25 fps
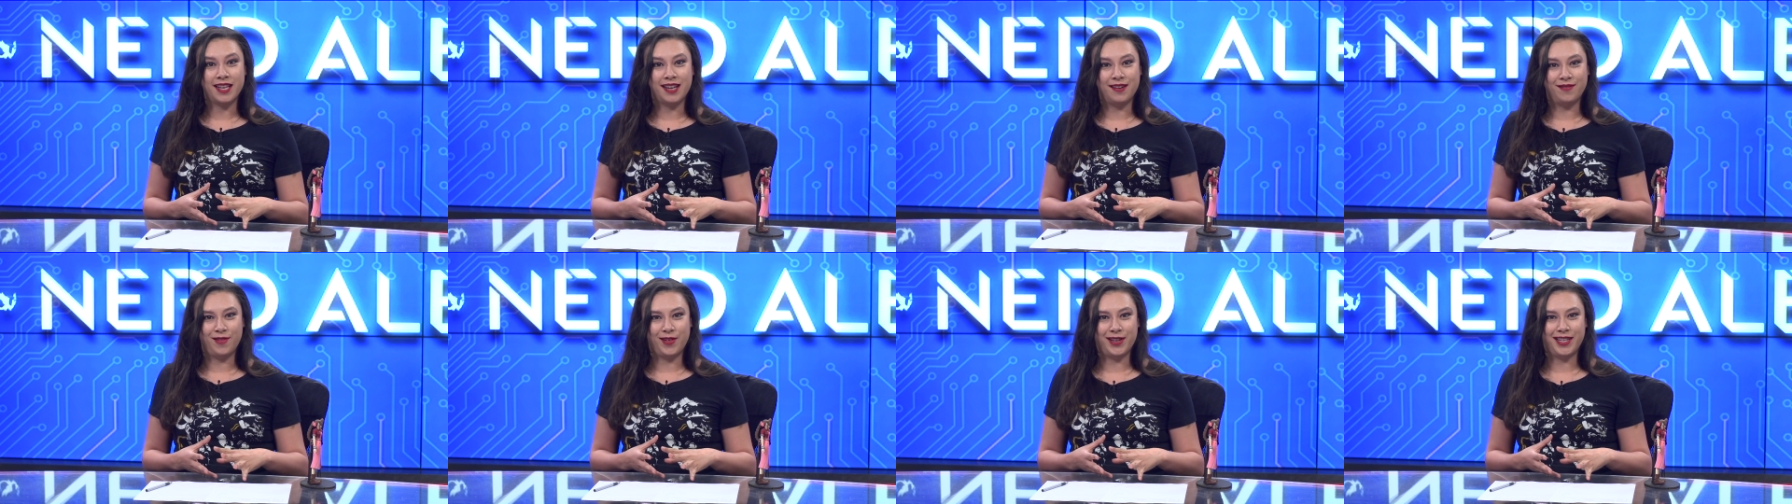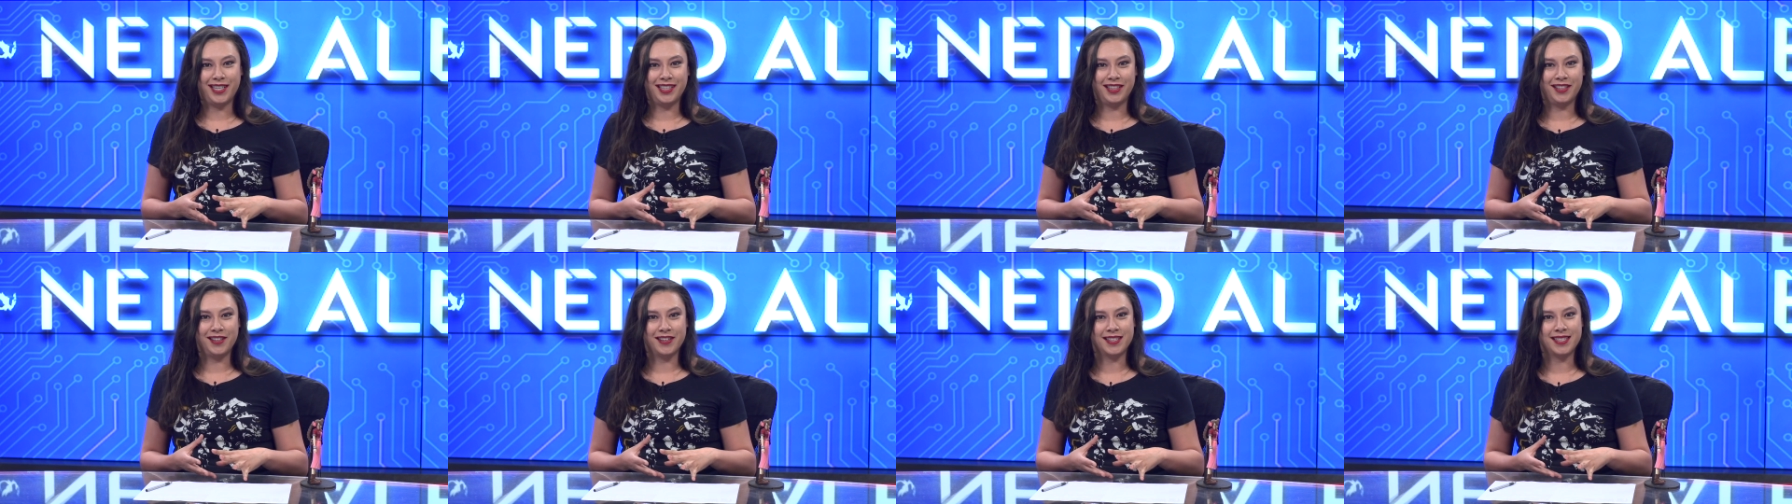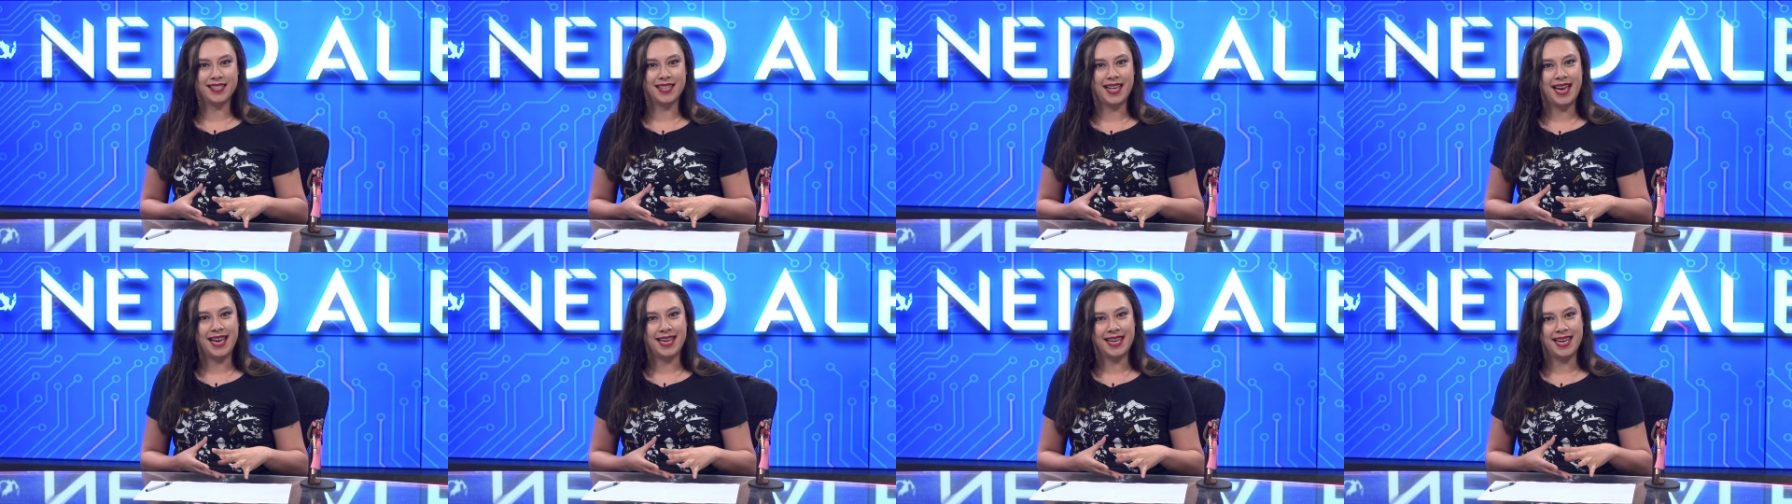of what it
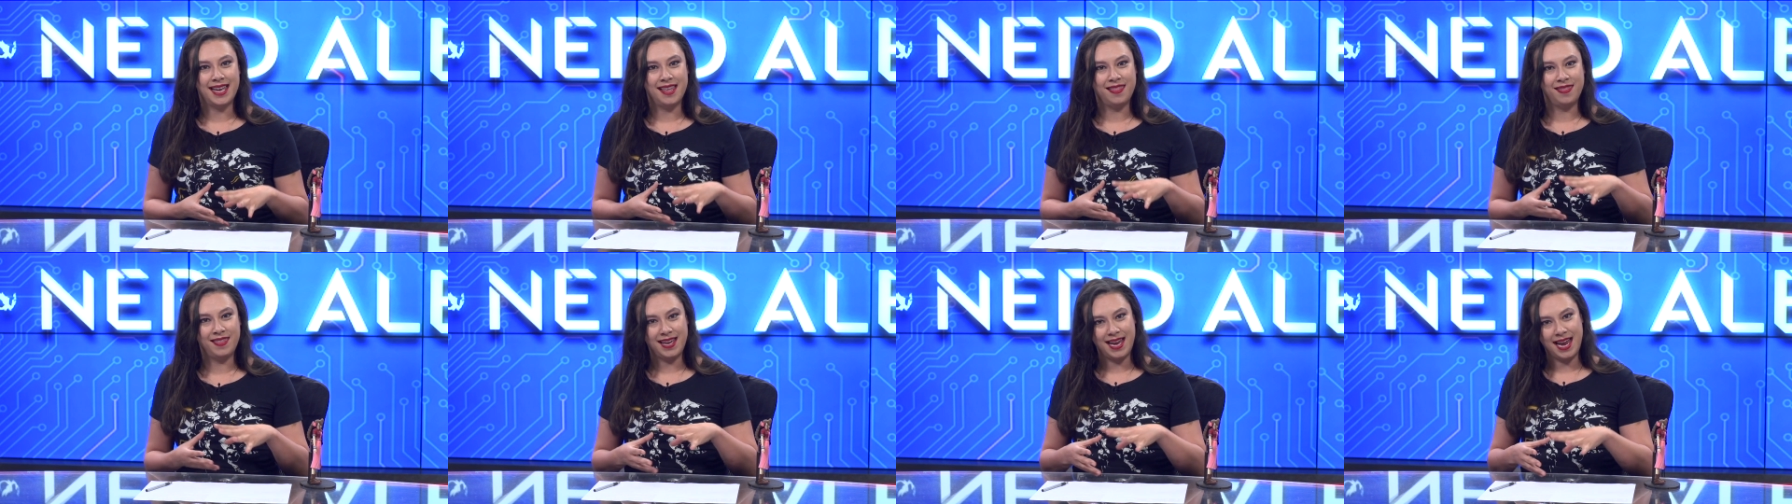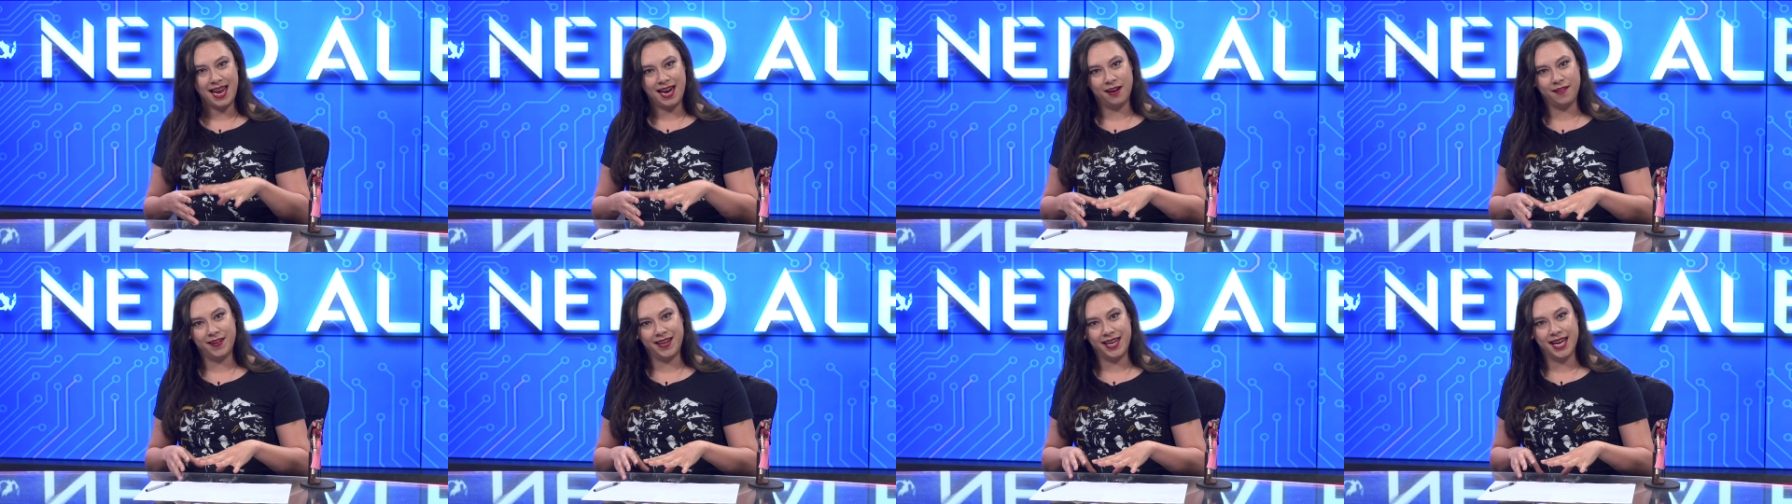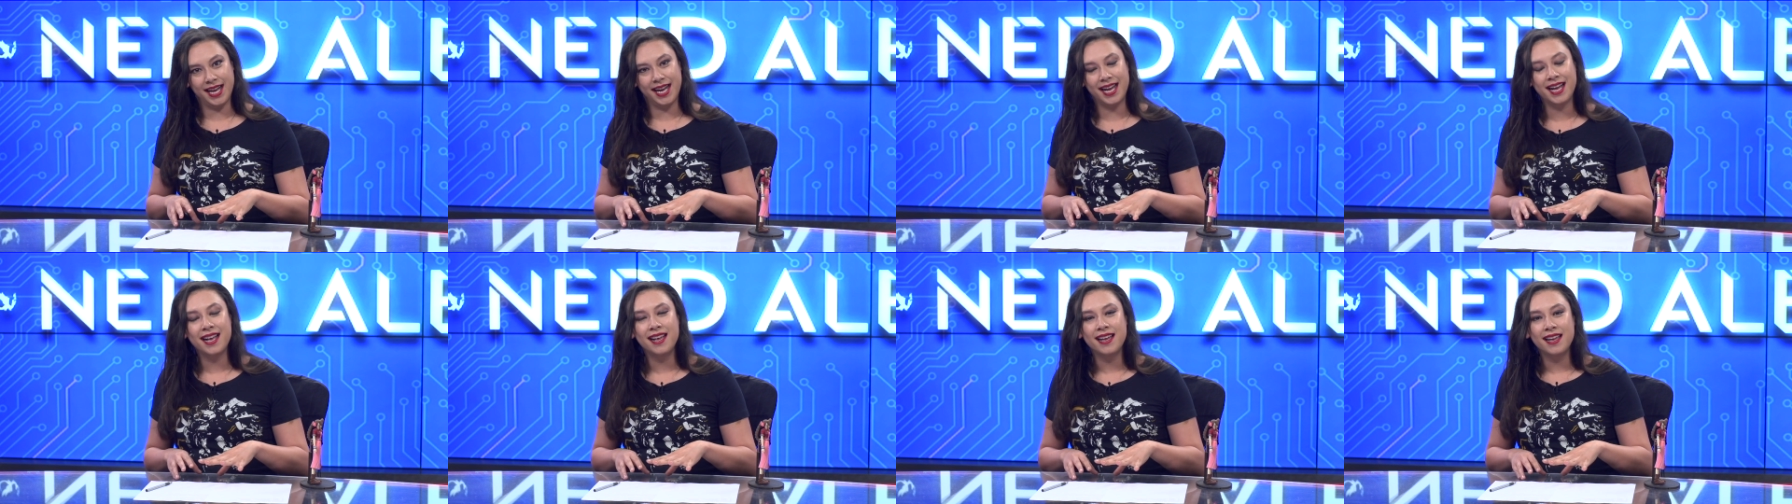looks like in the
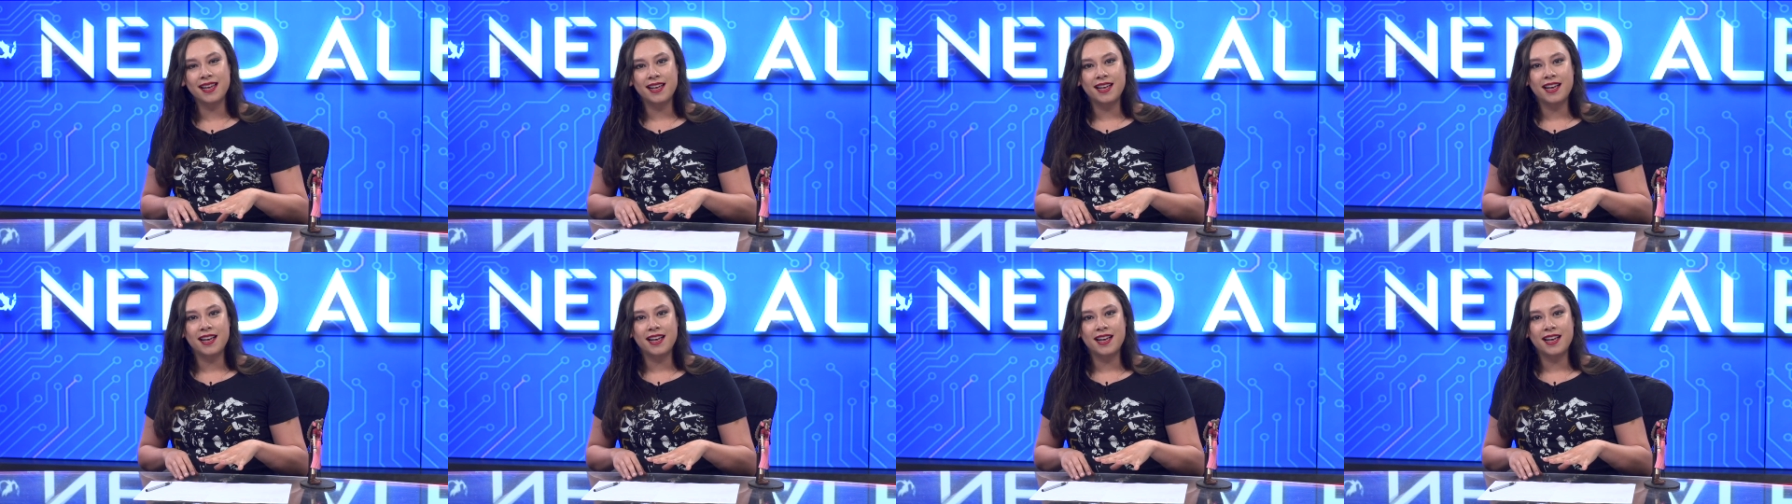area